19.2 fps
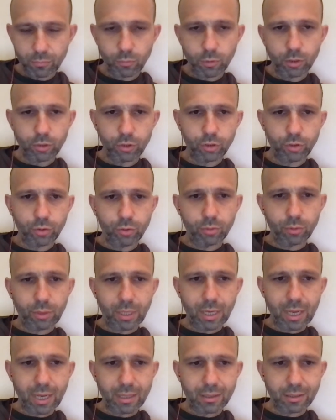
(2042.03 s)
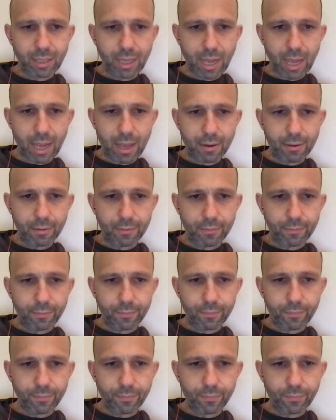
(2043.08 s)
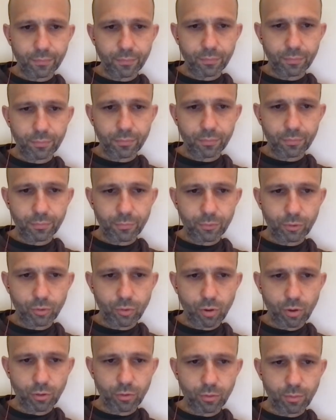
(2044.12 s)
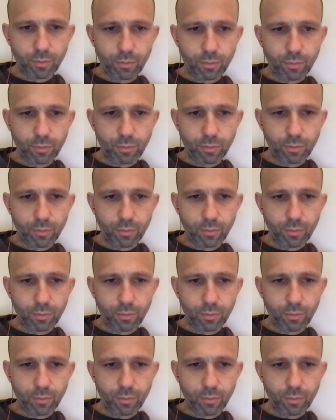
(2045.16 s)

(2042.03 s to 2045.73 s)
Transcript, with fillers: What you guys got? Talk to me.